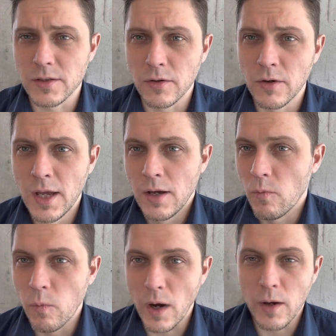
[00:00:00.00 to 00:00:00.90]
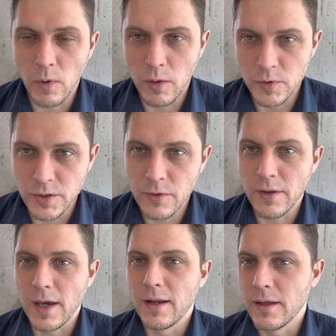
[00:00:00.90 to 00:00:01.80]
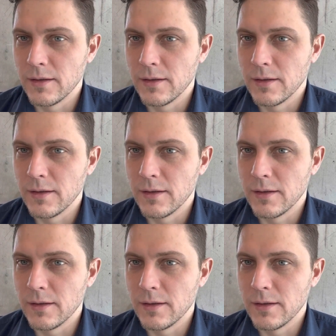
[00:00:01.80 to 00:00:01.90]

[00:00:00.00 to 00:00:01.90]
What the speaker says: So why would you do that?